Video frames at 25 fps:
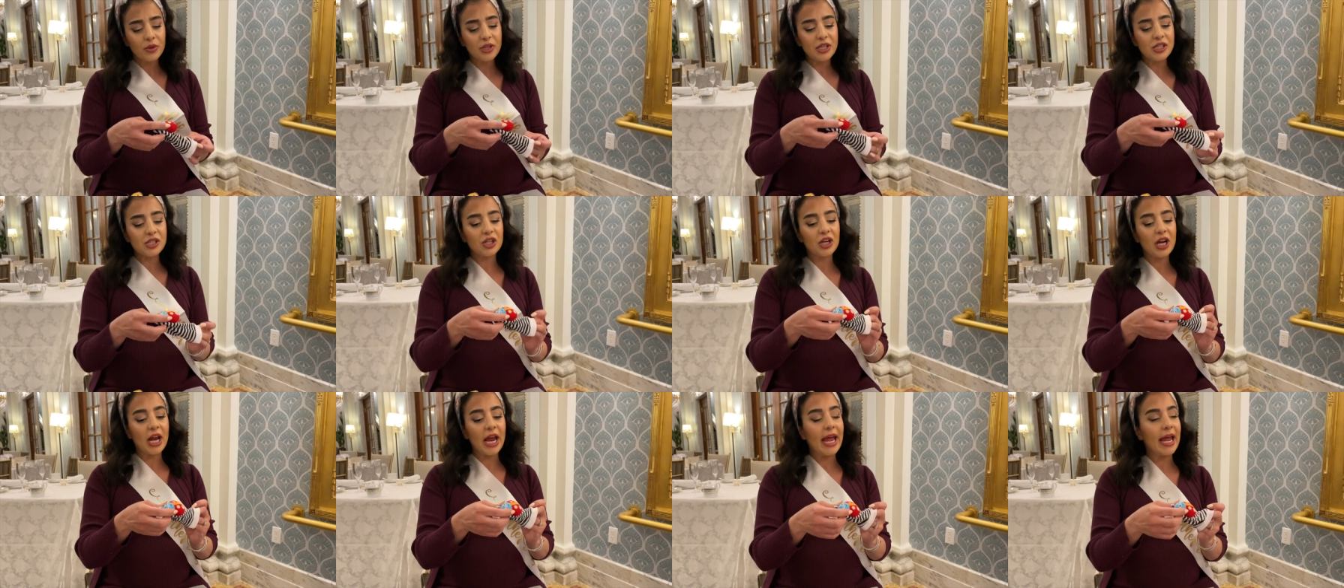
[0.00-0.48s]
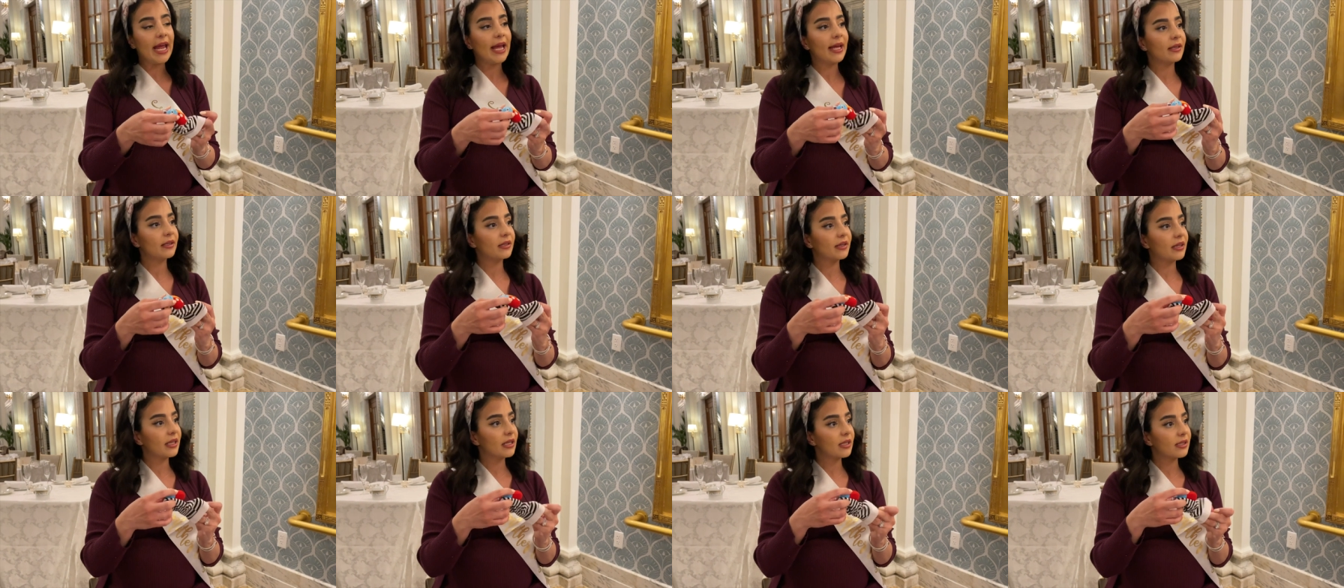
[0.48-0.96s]
these are
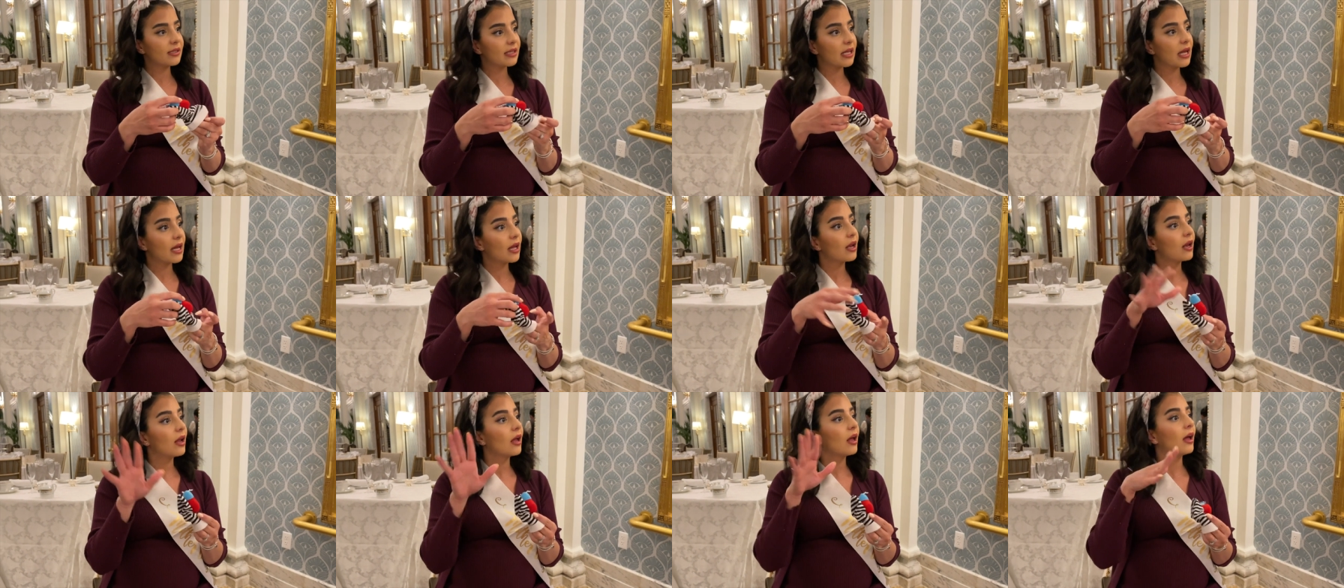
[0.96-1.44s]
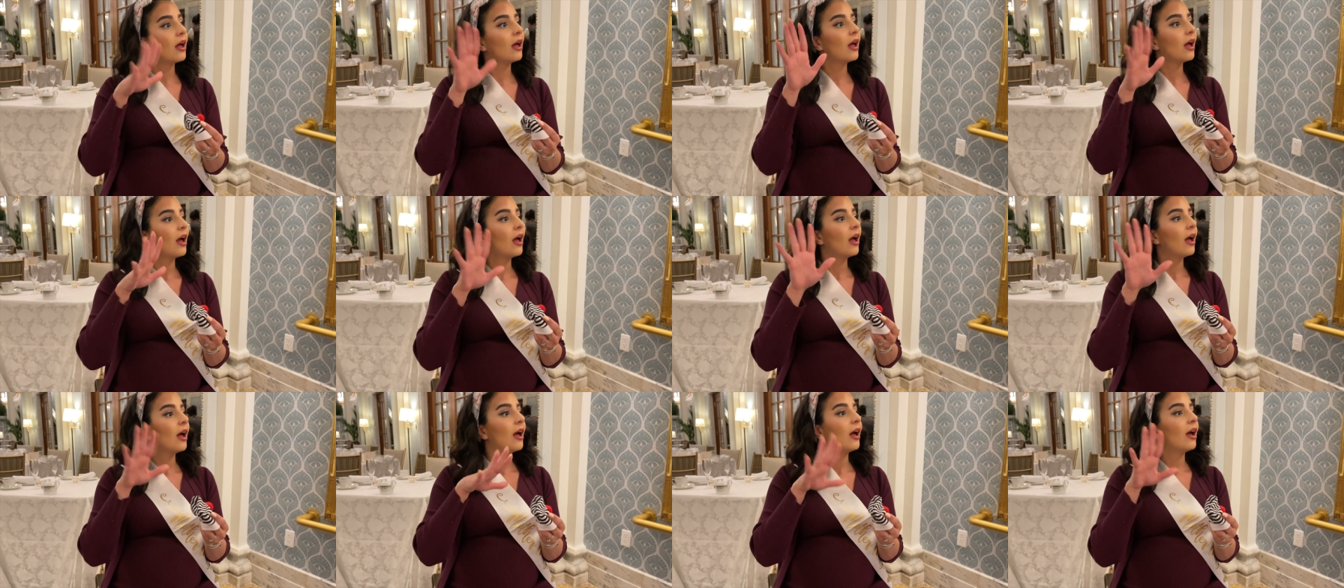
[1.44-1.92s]
hand. That's why I'm pinning
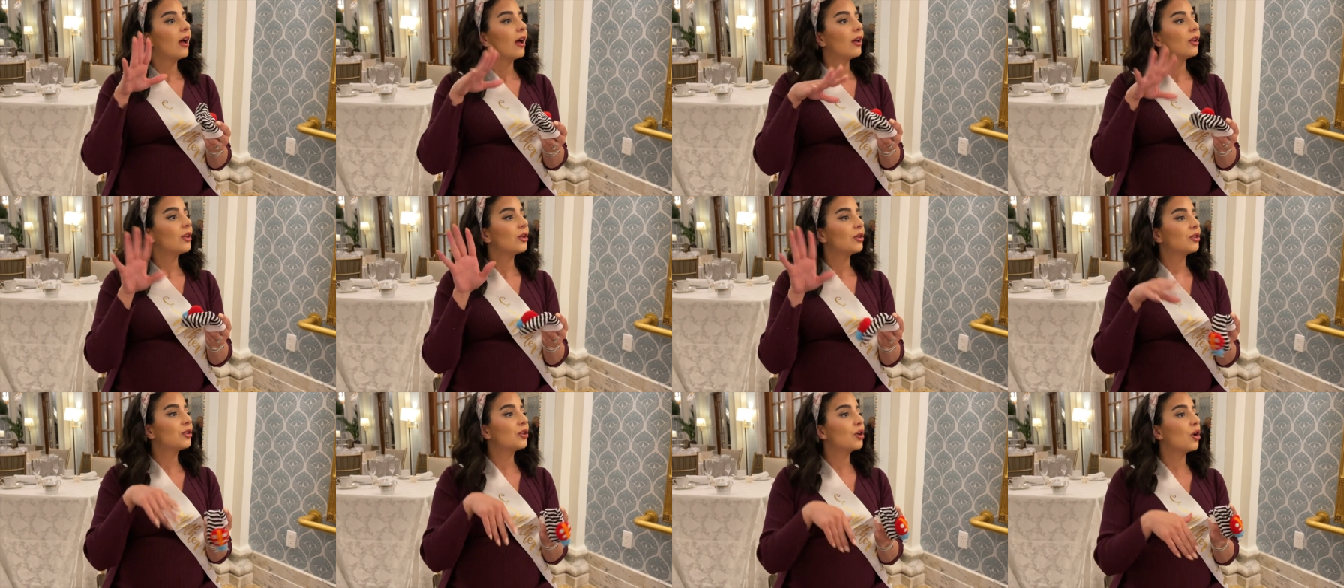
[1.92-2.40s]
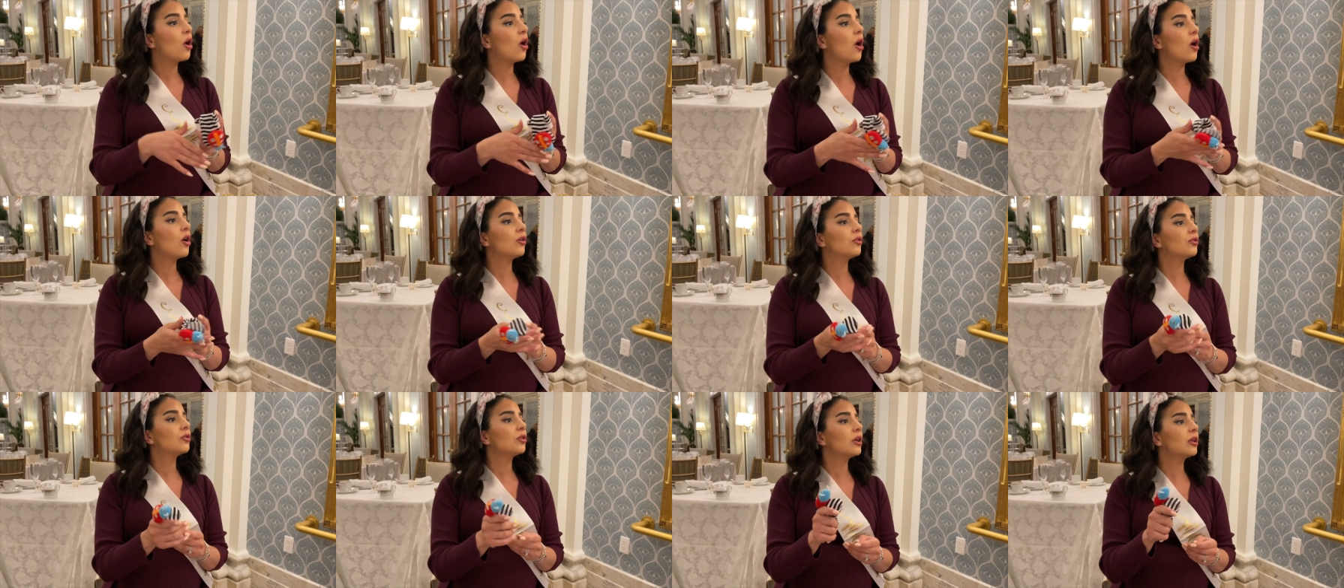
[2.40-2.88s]
them. Hand
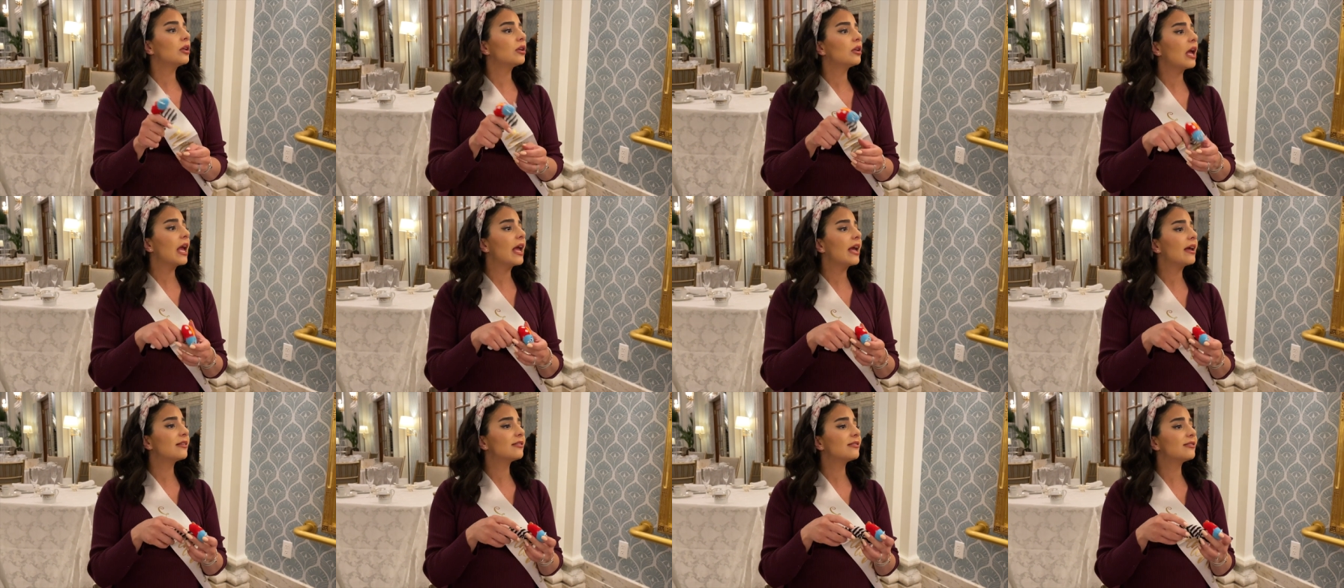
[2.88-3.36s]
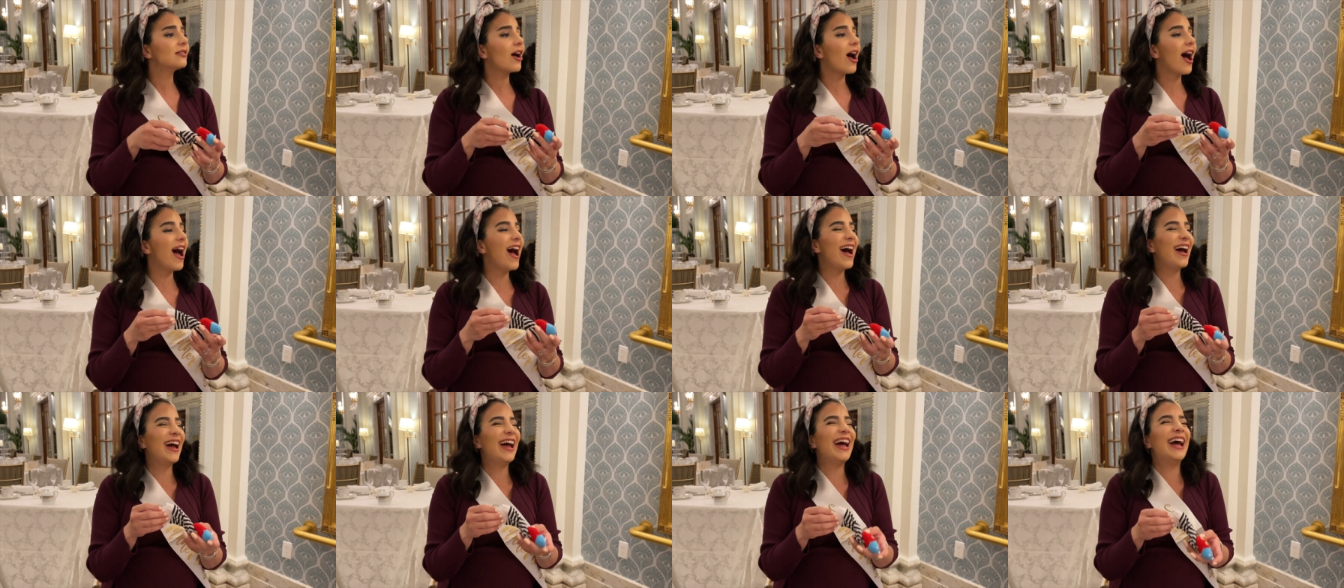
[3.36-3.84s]
socks. Hand socks.